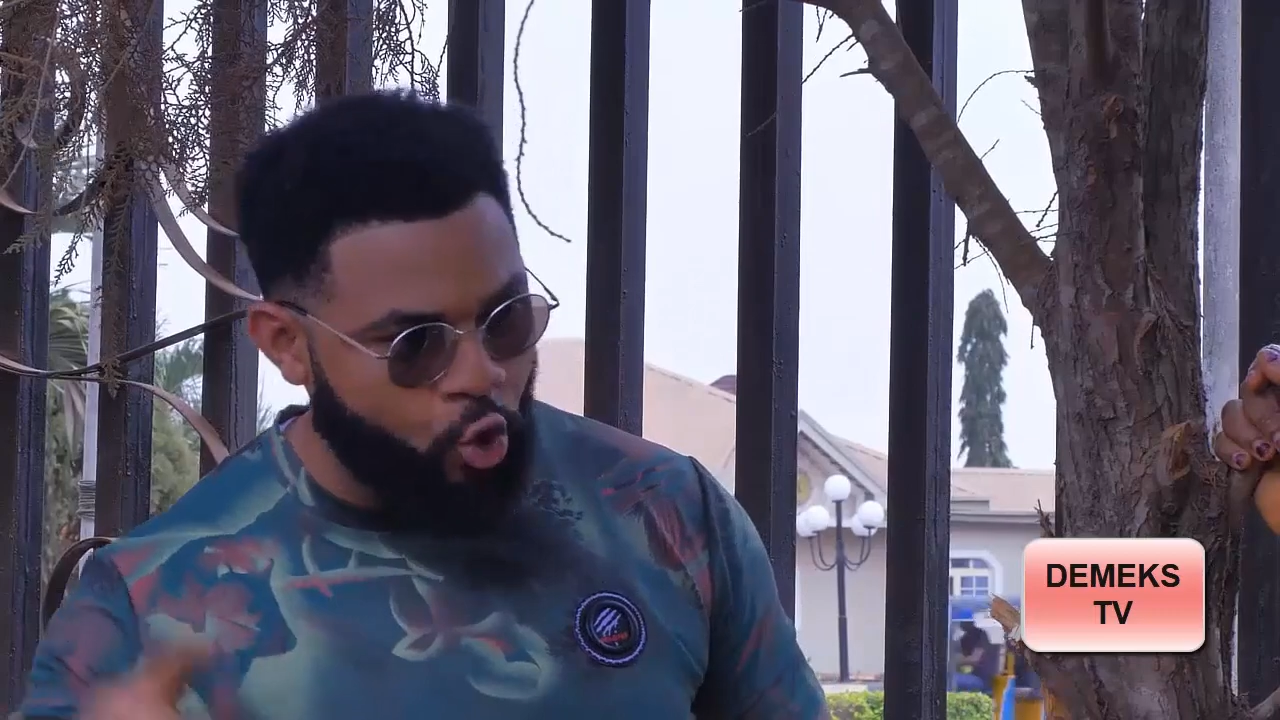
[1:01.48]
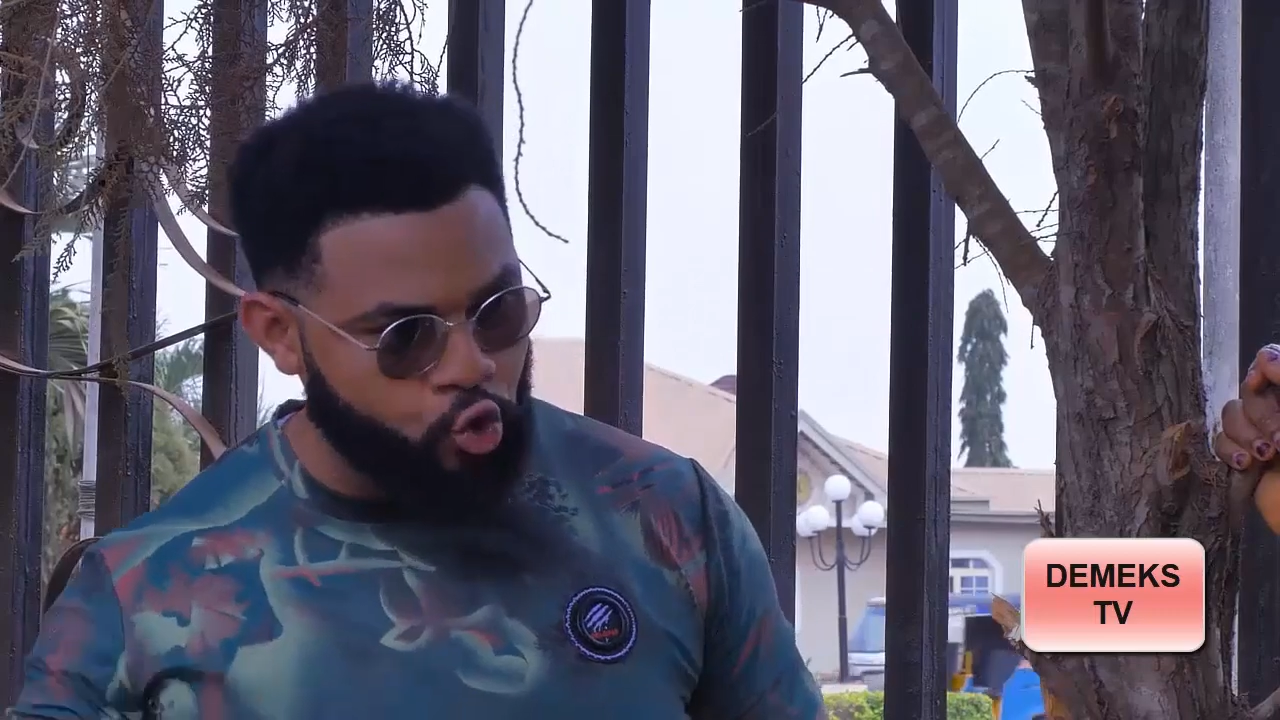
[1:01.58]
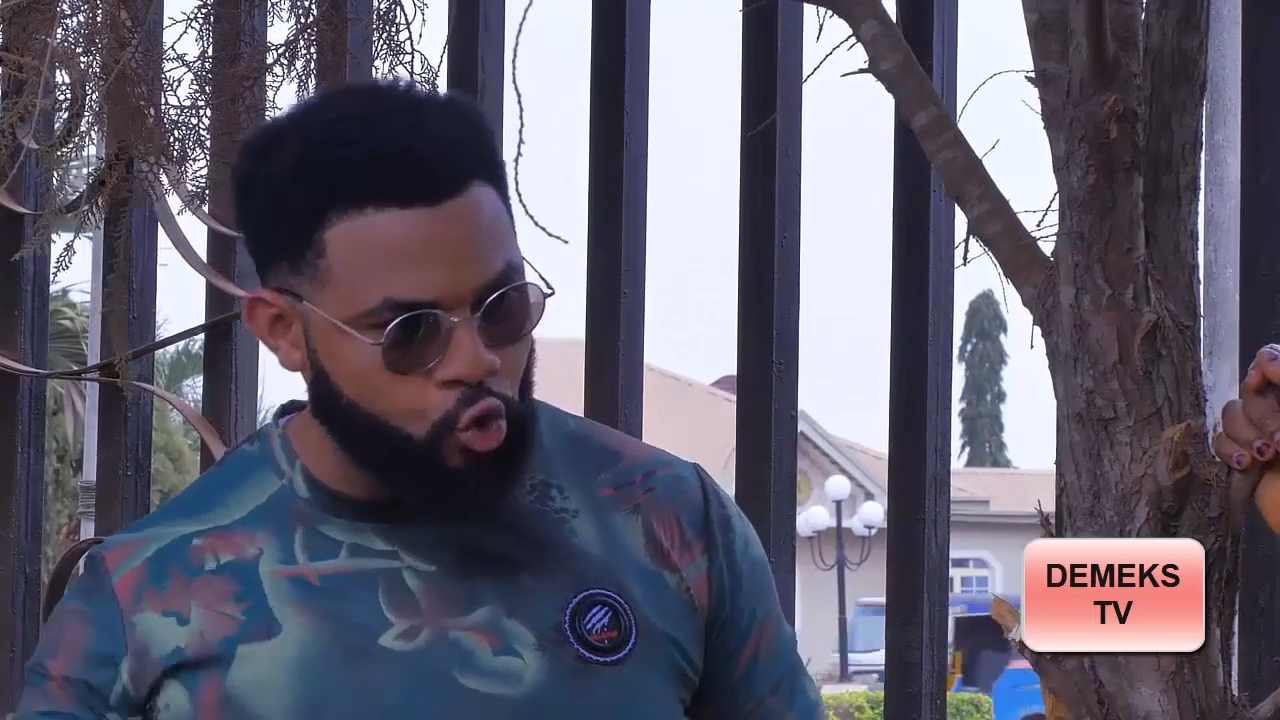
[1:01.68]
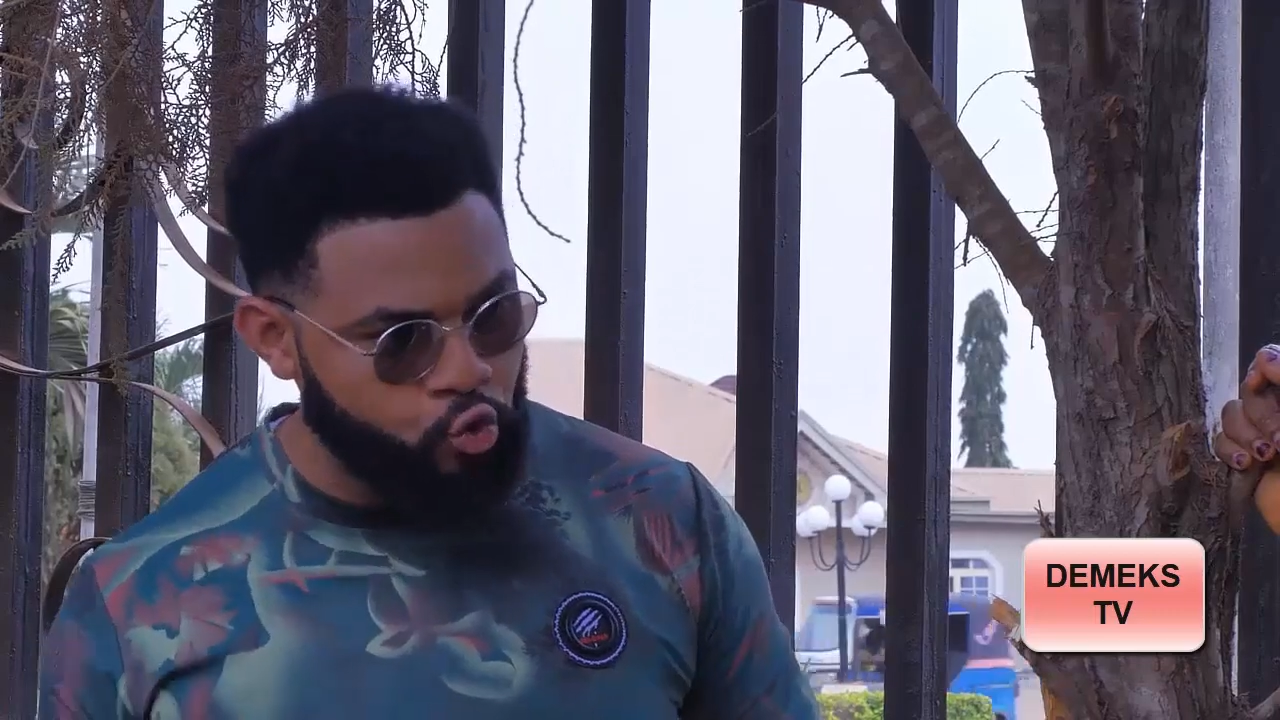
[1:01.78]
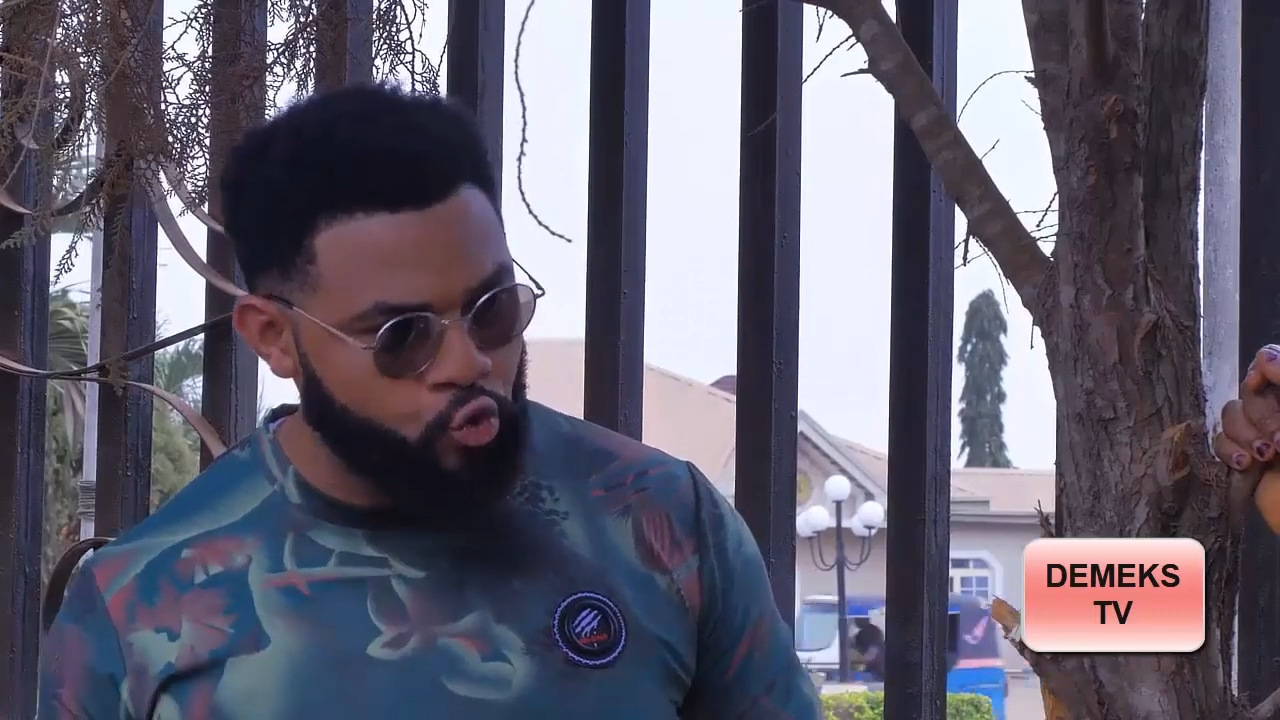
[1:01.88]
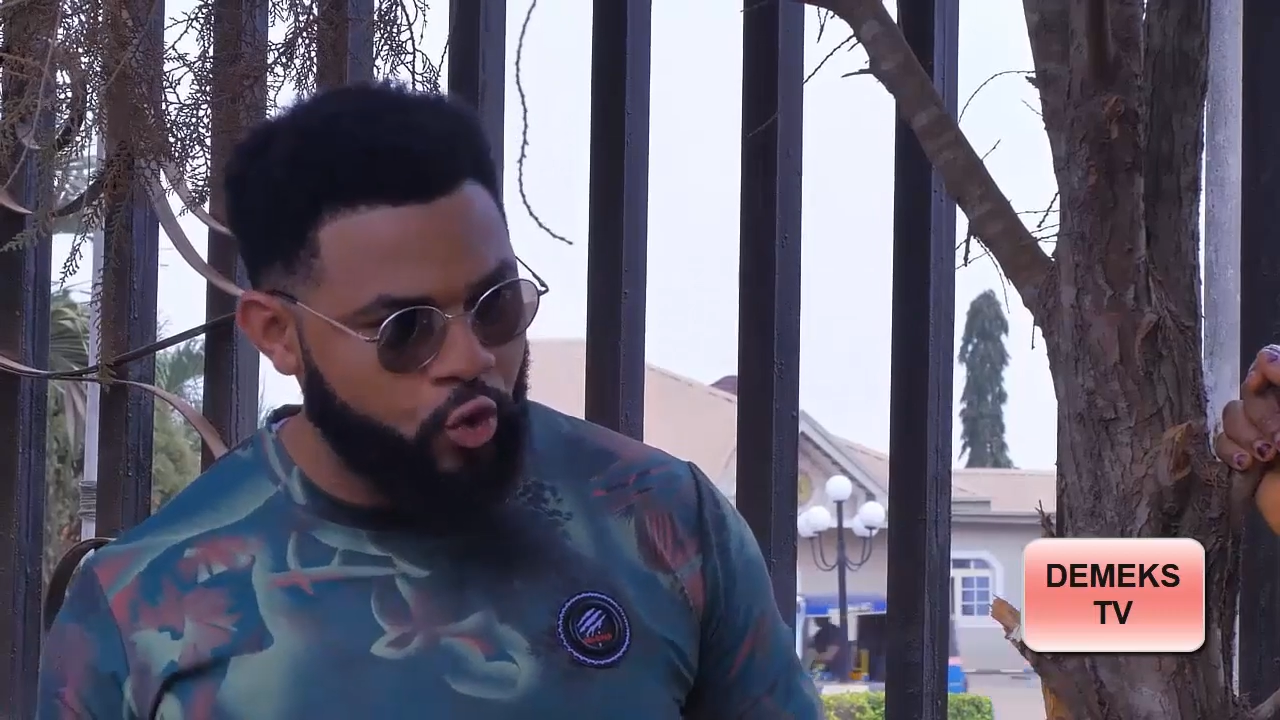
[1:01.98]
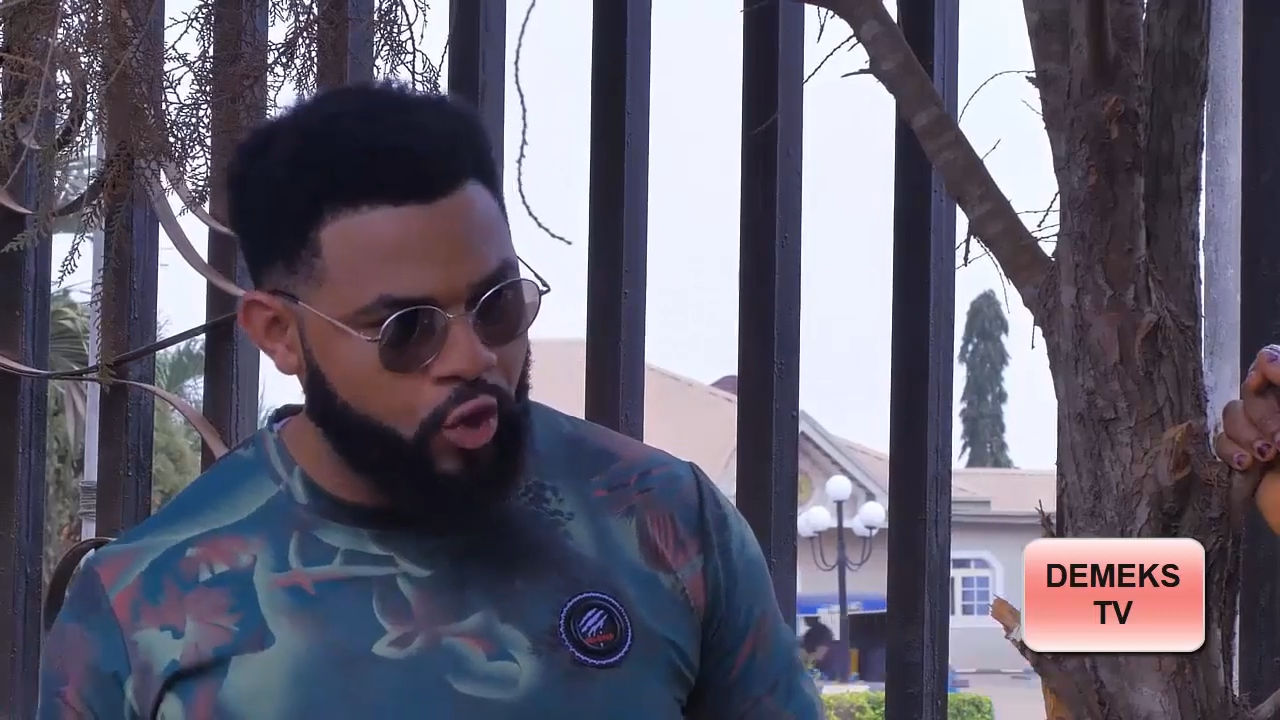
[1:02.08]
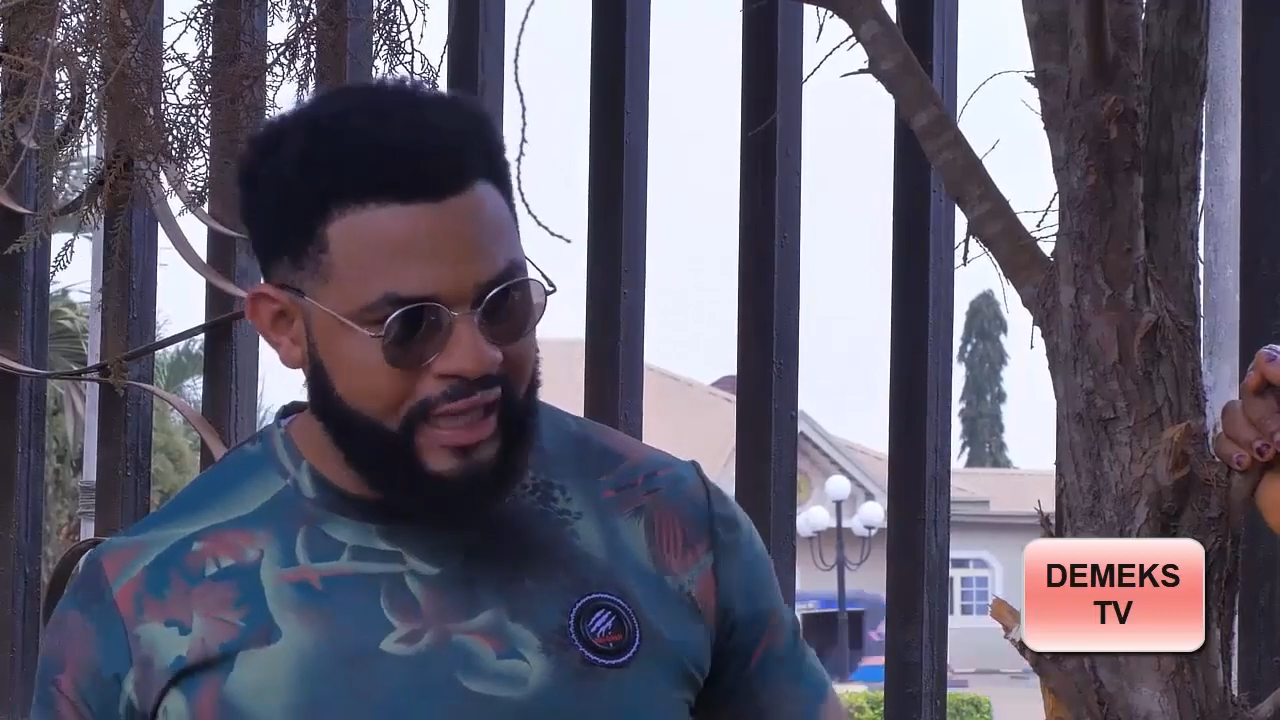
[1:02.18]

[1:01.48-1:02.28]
Cotonou